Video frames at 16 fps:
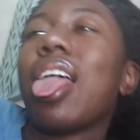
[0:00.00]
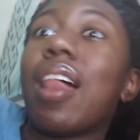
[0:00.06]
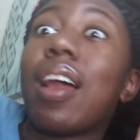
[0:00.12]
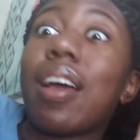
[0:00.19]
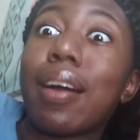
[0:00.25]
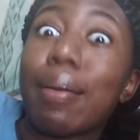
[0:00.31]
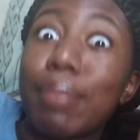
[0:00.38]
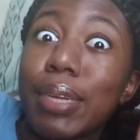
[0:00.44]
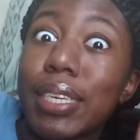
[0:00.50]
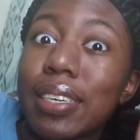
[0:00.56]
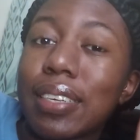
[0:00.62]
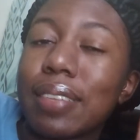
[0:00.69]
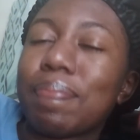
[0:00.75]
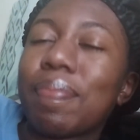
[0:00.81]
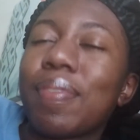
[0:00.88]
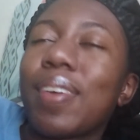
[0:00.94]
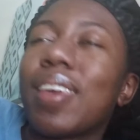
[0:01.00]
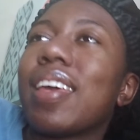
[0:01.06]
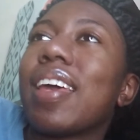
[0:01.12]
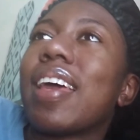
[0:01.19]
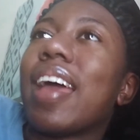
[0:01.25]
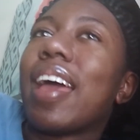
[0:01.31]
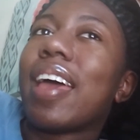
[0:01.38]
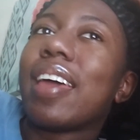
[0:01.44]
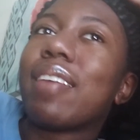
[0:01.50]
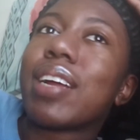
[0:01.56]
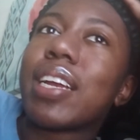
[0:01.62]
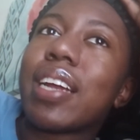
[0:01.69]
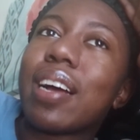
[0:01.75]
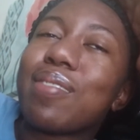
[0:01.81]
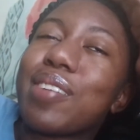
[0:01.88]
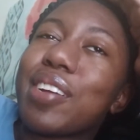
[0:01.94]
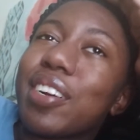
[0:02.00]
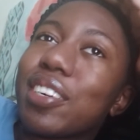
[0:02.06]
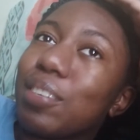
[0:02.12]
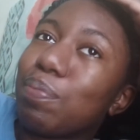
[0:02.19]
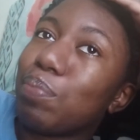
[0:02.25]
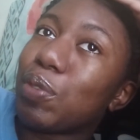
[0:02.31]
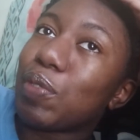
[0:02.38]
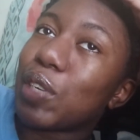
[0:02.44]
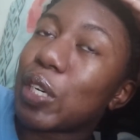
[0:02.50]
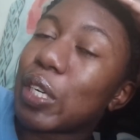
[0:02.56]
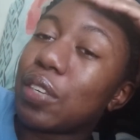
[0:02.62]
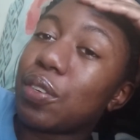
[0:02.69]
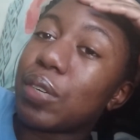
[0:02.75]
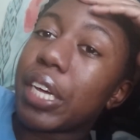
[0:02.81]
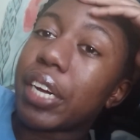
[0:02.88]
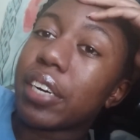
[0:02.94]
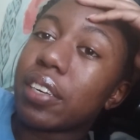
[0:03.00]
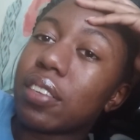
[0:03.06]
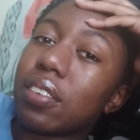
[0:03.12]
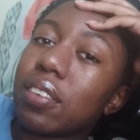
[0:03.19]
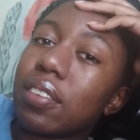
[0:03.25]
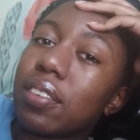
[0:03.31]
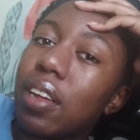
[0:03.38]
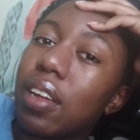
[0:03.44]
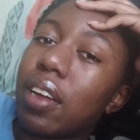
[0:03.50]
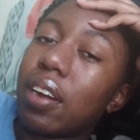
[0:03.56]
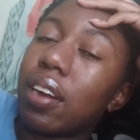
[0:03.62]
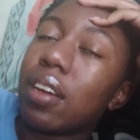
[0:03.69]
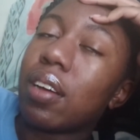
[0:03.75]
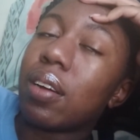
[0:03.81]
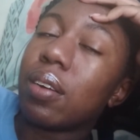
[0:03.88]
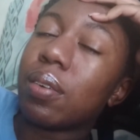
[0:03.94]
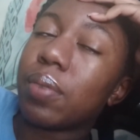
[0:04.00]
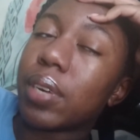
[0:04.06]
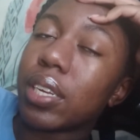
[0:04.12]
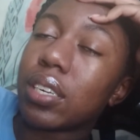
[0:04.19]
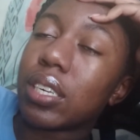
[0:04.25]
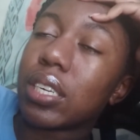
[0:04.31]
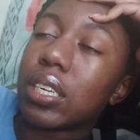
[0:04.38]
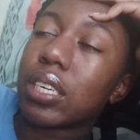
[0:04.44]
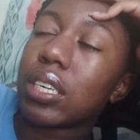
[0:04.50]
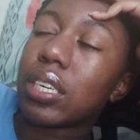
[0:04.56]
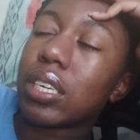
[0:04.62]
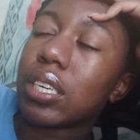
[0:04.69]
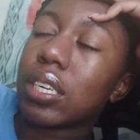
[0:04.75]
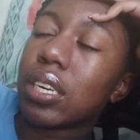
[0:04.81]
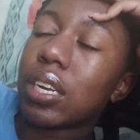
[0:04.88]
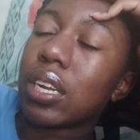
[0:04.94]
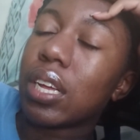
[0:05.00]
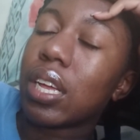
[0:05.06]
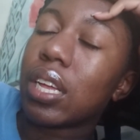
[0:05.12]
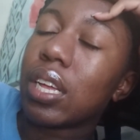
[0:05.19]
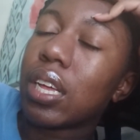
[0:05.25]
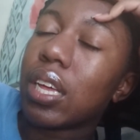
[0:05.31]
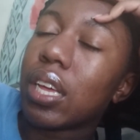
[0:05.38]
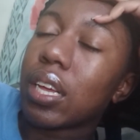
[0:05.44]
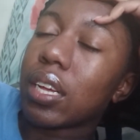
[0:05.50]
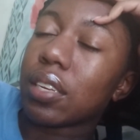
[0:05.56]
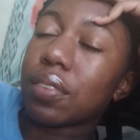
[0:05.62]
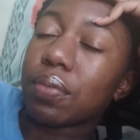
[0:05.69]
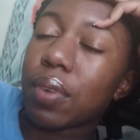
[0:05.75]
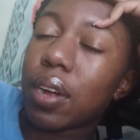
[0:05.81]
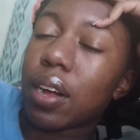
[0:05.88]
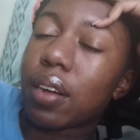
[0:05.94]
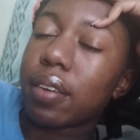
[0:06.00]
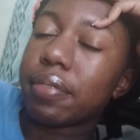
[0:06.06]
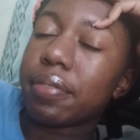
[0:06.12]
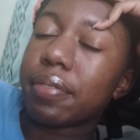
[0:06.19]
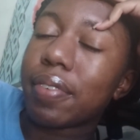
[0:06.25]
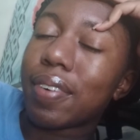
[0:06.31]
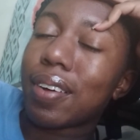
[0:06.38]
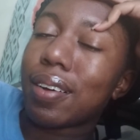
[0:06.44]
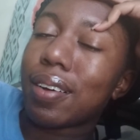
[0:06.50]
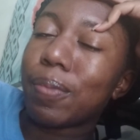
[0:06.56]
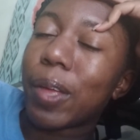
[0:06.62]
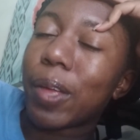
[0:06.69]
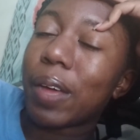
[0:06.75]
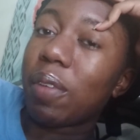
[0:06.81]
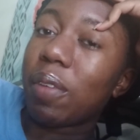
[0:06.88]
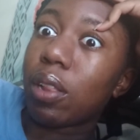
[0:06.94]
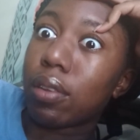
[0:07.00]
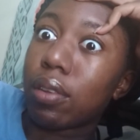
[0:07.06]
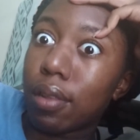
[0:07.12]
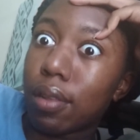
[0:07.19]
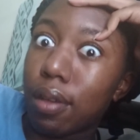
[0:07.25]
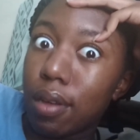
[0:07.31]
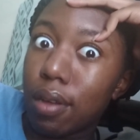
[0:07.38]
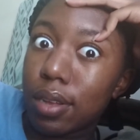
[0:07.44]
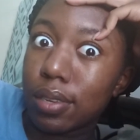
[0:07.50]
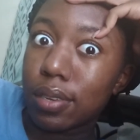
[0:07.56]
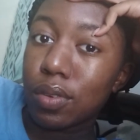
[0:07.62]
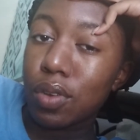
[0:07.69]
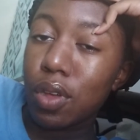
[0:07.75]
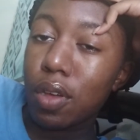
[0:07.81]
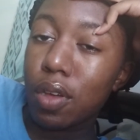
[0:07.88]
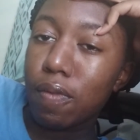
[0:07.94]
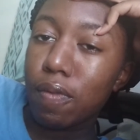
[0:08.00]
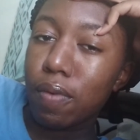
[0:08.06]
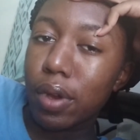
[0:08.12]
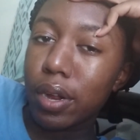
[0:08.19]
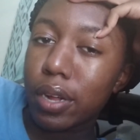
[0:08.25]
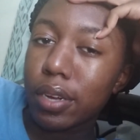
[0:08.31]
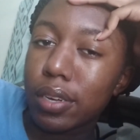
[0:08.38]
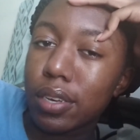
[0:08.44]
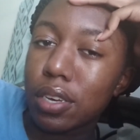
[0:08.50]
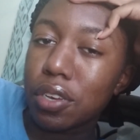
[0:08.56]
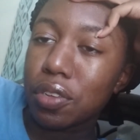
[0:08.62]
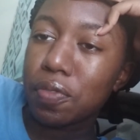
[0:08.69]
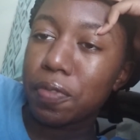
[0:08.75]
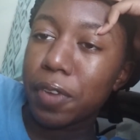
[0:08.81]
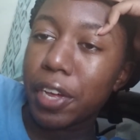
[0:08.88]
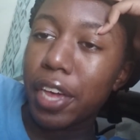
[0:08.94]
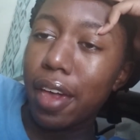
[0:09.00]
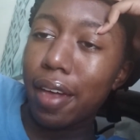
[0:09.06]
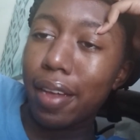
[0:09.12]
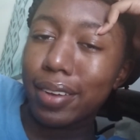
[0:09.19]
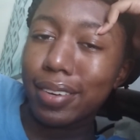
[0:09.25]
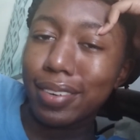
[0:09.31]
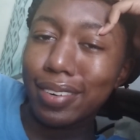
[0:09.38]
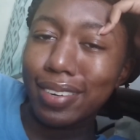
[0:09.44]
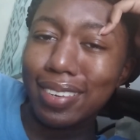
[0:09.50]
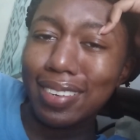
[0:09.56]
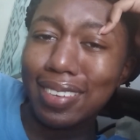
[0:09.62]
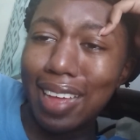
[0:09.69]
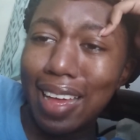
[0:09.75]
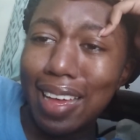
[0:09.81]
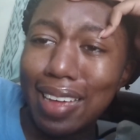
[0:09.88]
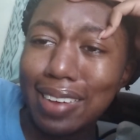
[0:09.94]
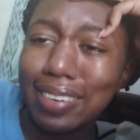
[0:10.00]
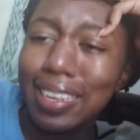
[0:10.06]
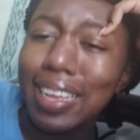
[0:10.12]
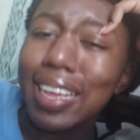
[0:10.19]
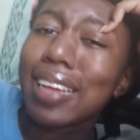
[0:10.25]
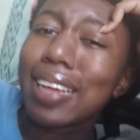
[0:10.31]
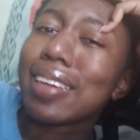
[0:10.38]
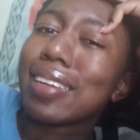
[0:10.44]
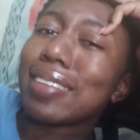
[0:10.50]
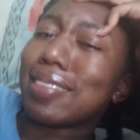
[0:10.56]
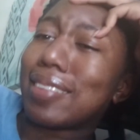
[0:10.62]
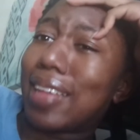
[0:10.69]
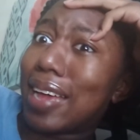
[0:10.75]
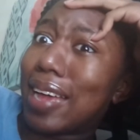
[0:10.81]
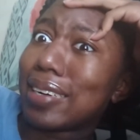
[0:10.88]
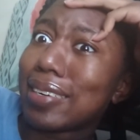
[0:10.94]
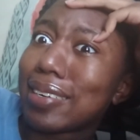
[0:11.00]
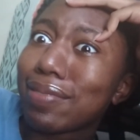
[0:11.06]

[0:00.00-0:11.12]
got mine done. And right now we are moving on to character design, which is rough. We have a lot of work to do for character design. It's kind of